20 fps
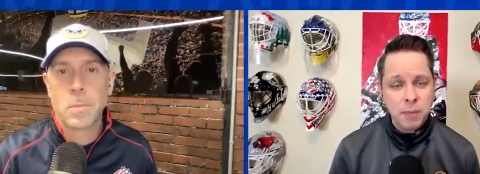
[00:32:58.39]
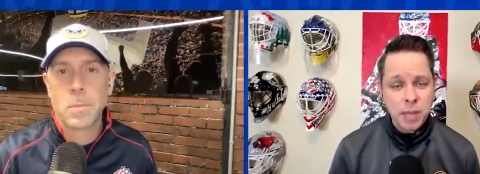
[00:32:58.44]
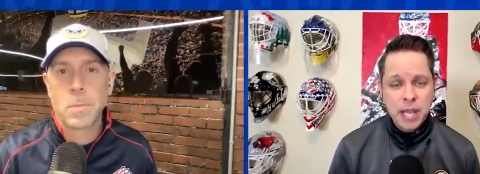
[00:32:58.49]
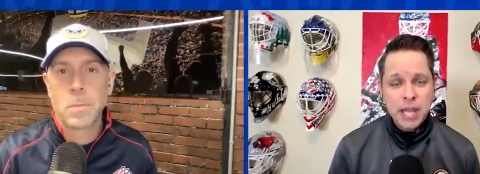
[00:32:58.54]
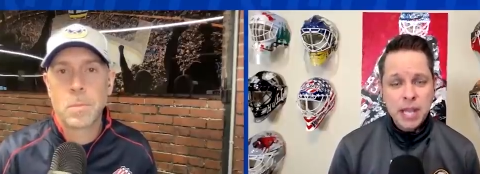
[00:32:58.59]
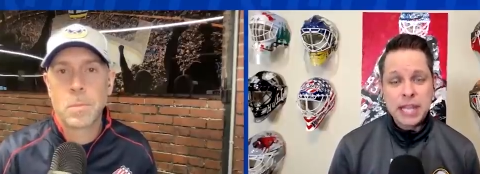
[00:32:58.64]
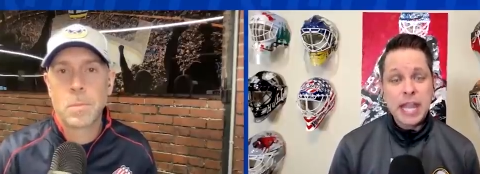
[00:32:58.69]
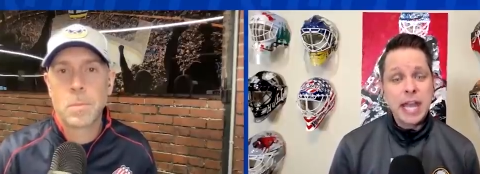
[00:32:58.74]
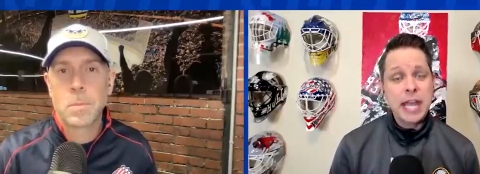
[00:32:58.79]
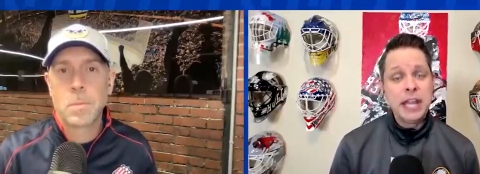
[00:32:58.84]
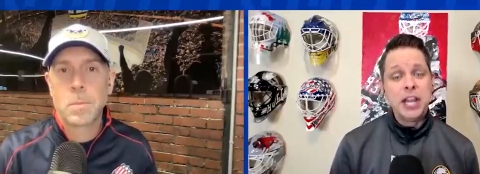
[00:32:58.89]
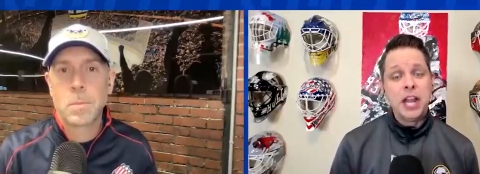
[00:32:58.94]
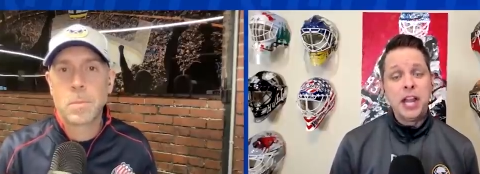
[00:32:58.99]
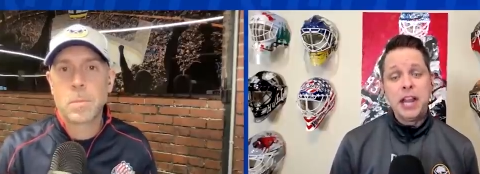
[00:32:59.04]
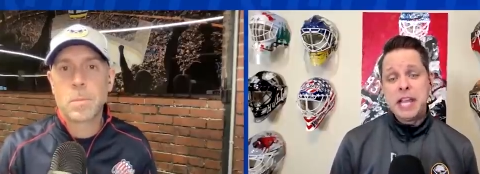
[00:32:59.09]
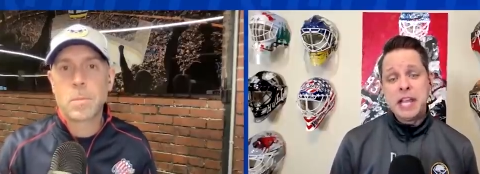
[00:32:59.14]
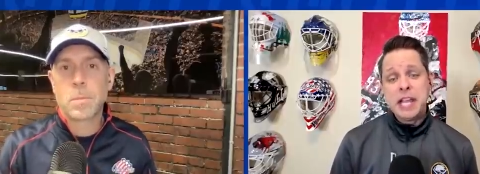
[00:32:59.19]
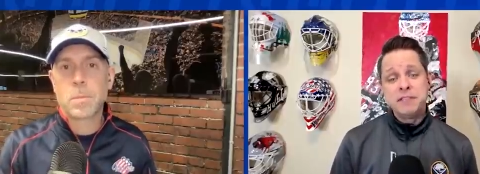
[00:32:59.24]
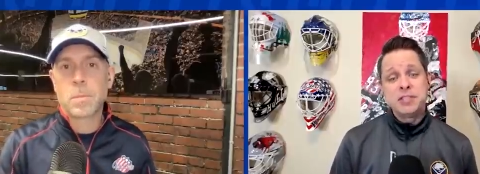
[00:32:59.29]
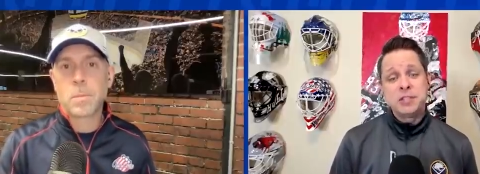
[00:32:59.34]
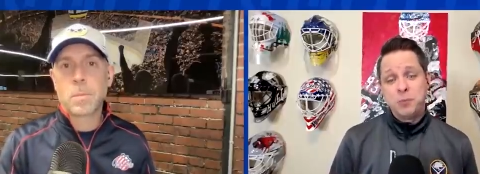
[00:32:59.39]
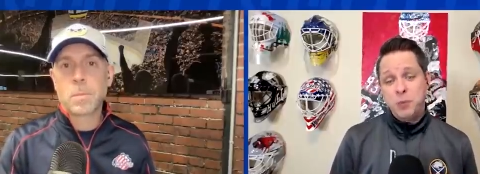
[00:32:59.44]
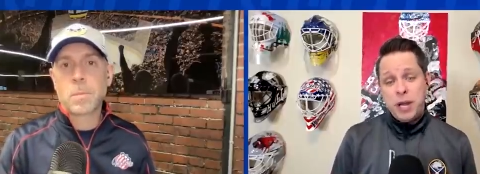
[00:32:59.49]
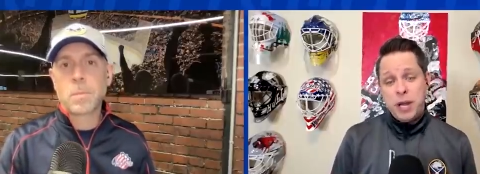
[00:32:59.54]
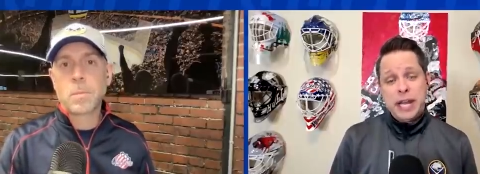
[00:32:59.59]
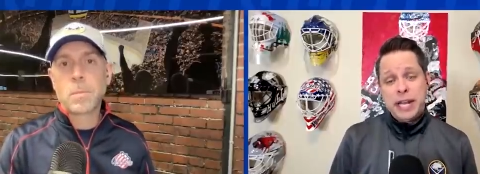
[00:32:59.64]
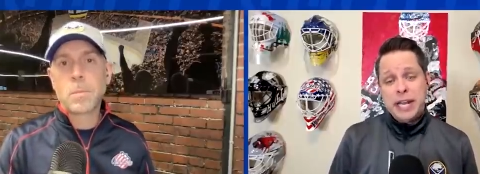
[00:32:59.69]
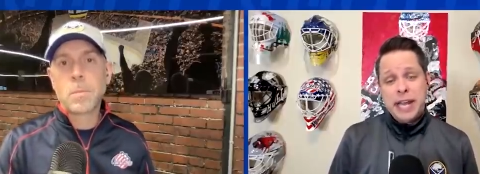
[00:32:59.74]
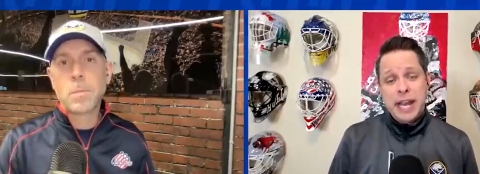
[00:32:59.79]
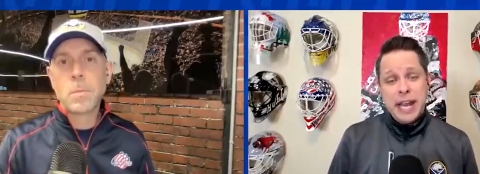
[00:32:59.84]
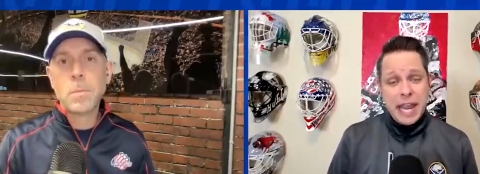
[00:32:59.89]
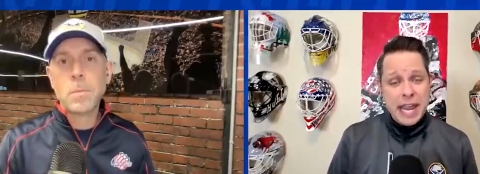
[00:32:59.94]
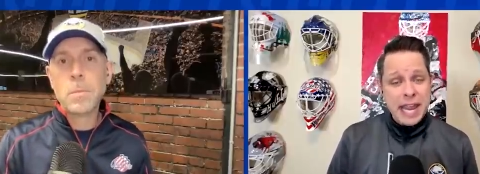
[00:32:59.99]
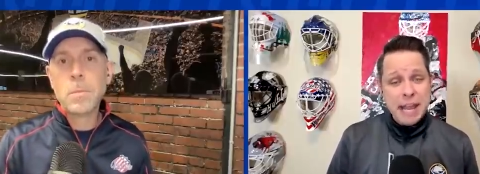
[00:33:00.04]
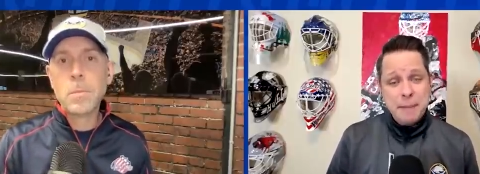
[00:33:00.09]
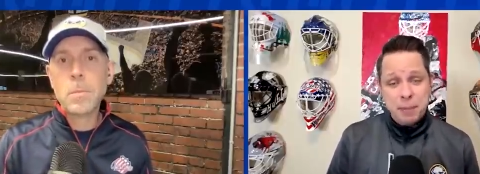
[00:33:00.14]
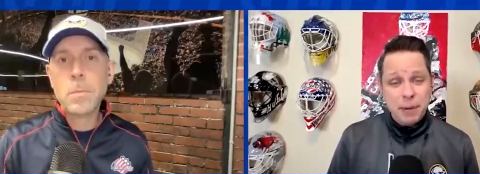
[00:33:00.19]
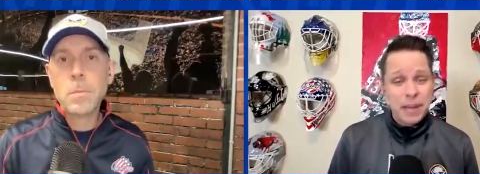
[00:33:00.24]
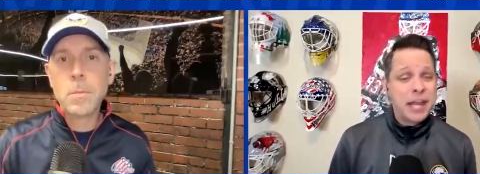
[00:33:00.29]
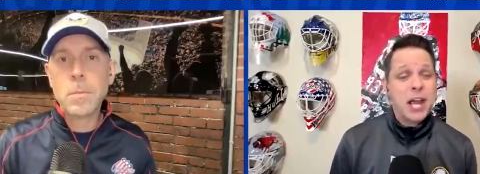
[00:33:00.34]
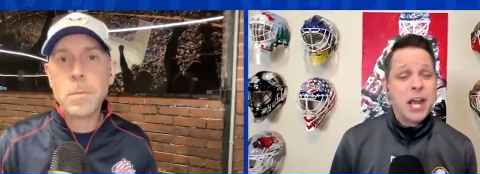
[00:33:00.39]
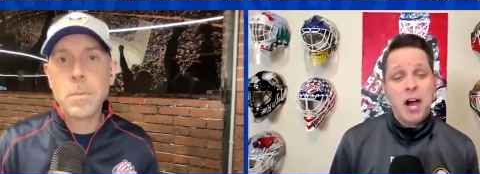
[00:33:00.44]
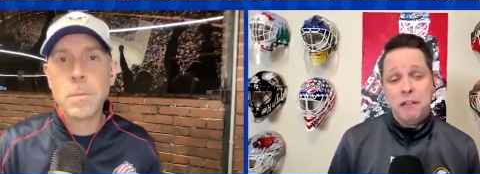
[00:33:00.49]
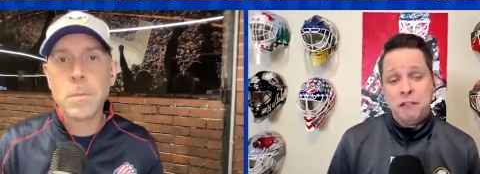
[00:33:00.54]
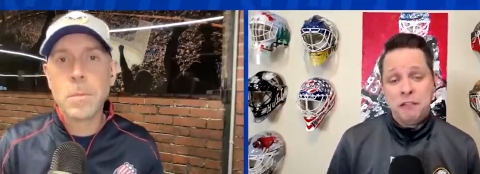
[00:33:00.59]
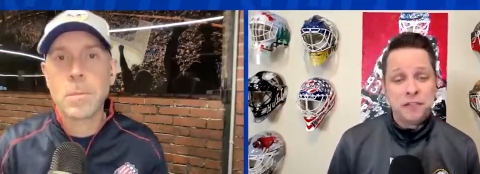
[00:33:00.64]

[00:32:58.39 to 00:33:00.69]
Speaker 1: Can the Leafs win a playoff